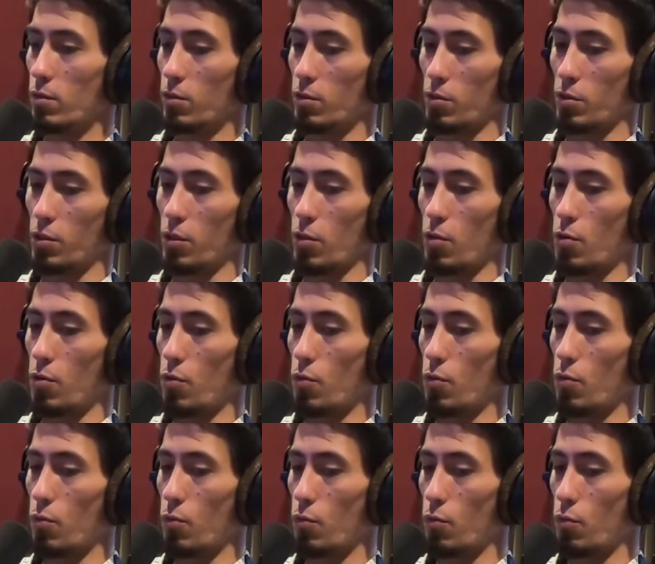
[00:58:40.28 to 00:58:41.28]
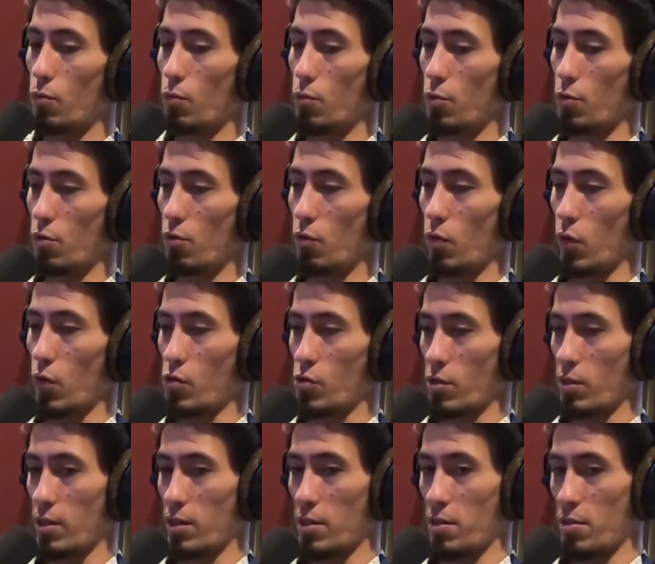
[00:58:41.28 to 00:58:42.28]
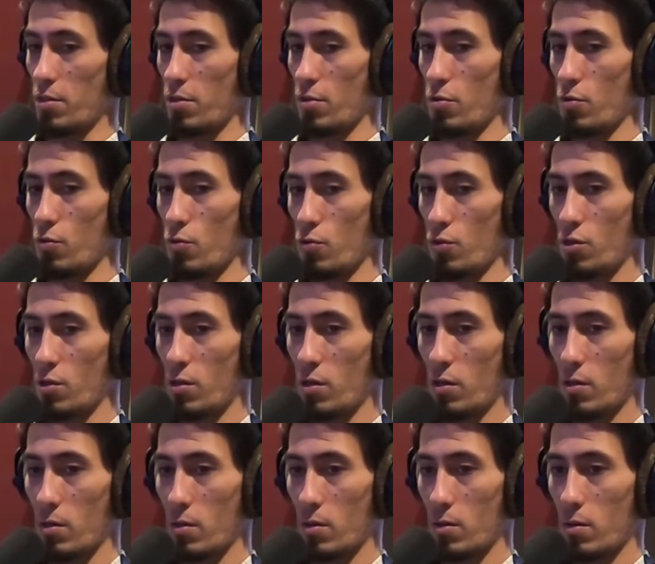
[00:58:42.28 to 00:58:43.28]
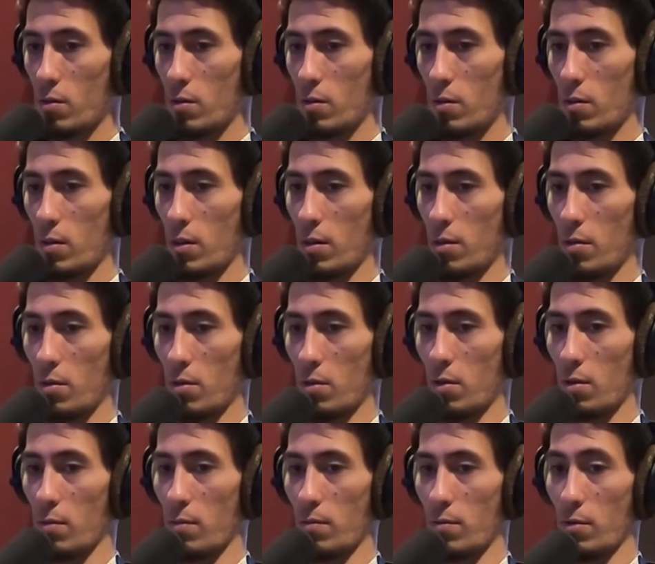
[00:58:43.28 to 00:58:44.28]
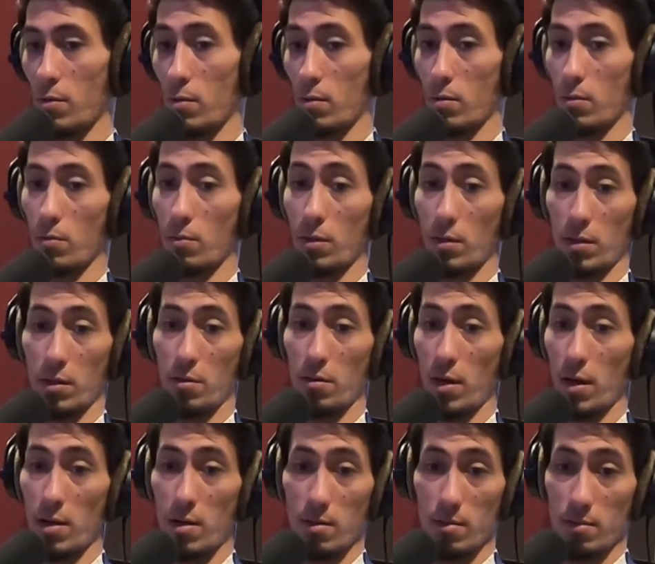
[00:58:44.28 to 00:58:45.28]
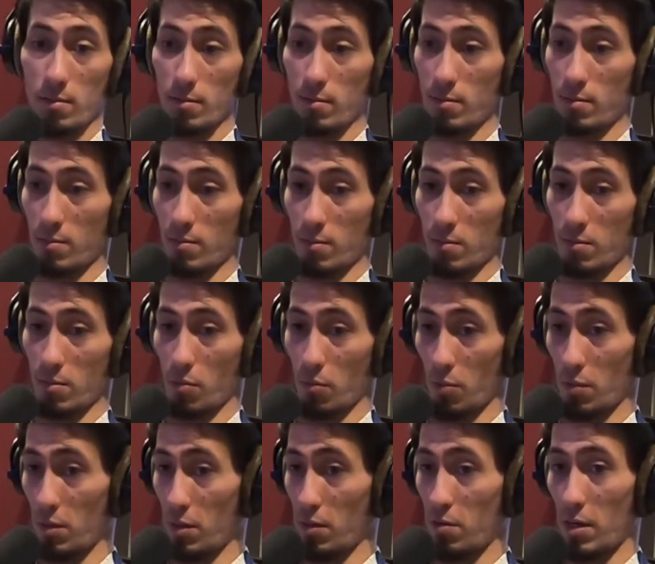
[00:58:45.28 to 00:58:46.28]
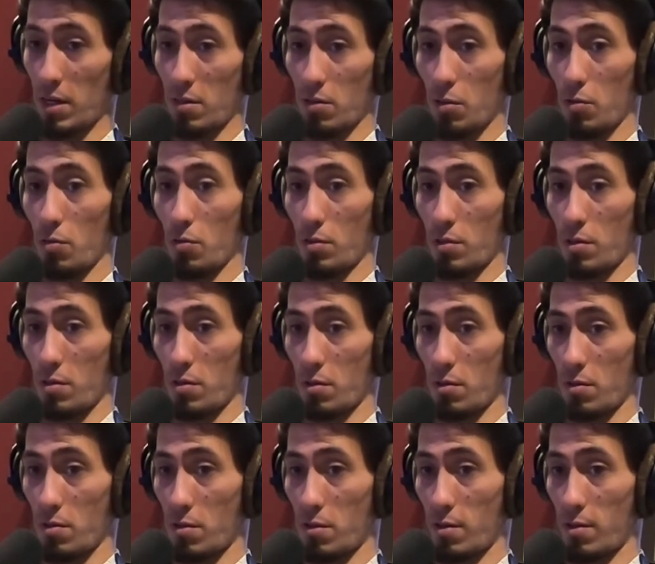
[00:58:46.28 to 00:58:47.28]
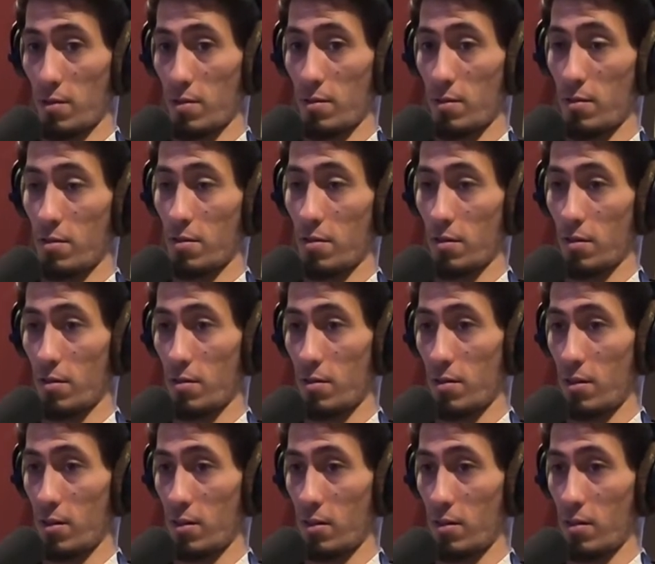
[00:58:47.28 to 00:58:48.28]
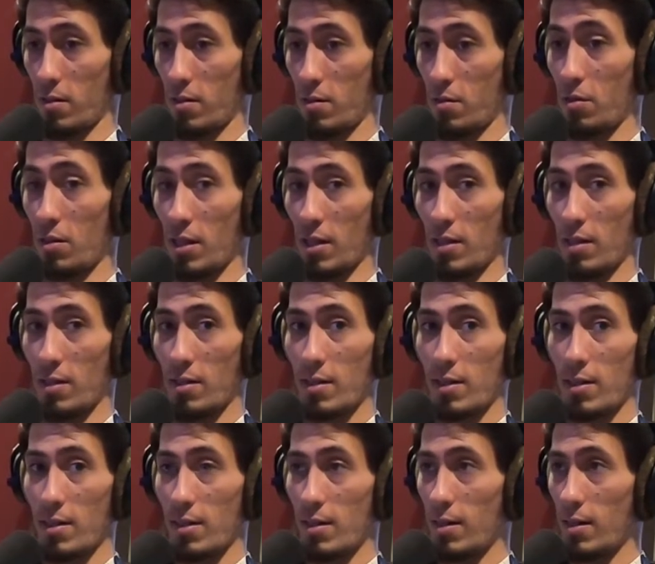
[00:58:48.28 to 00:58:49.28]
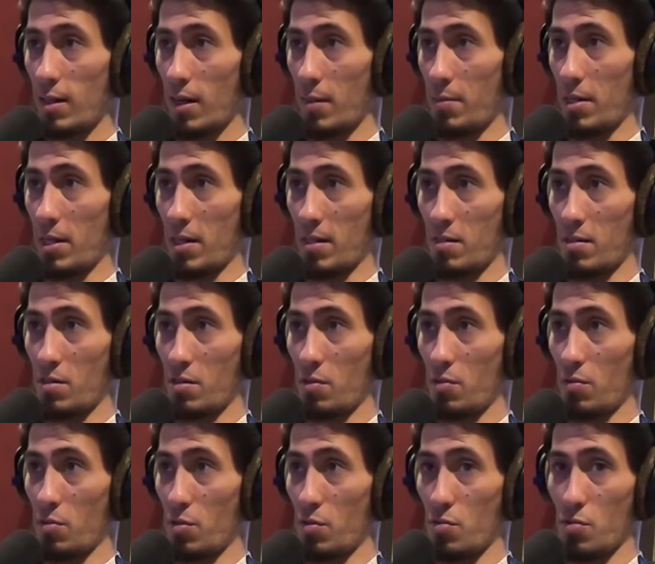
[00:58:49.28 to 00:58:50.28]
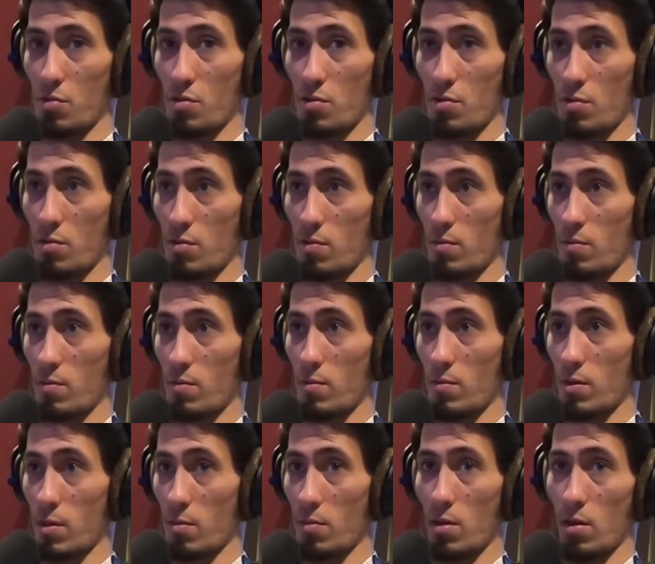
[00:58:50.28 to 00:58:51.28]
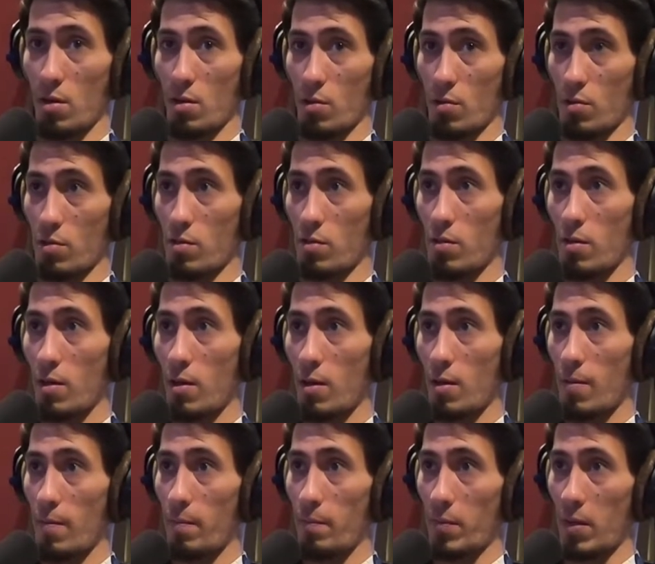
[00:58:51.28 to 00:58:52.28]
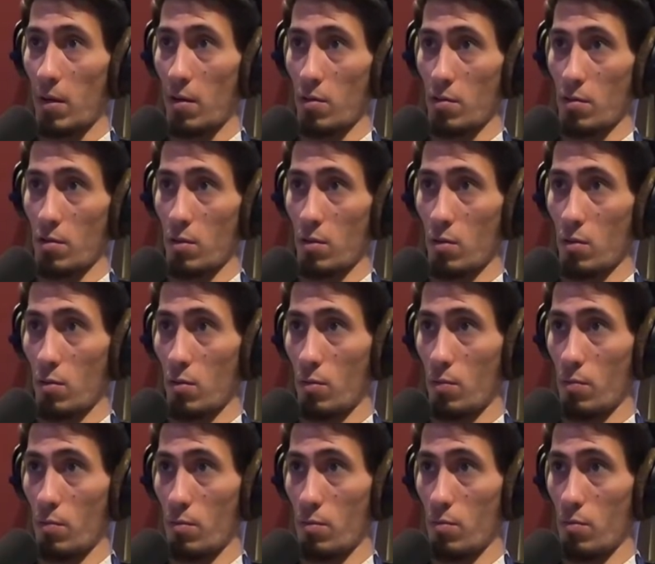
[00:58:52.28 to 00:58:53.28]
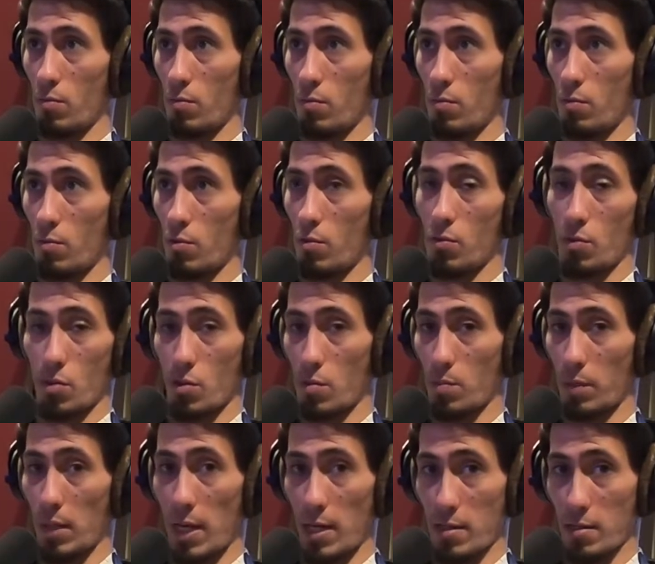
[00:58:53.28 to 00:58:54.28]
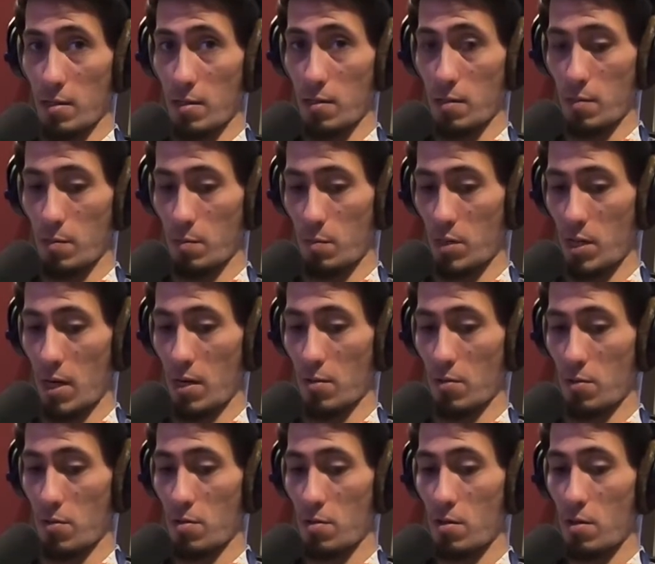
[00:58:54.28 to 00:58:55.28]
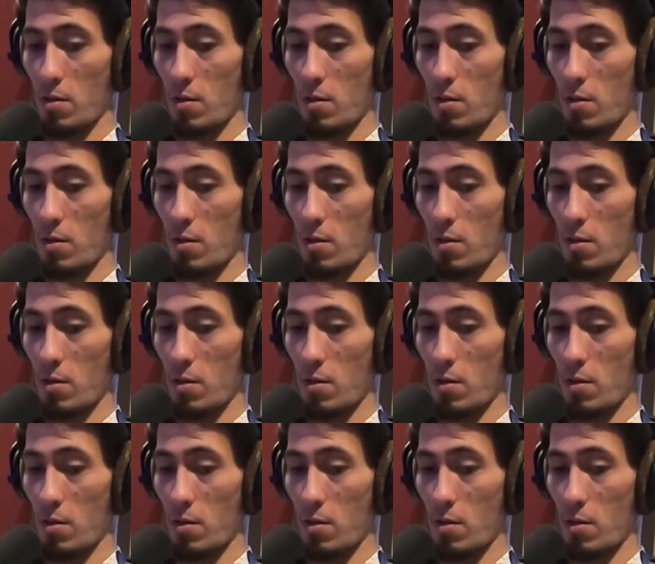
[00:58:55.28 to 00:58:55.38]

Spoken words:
so universally used, and they're really great. It's really great tools to start doing it. I mean, I still use some of those. I also use Splice Sounds.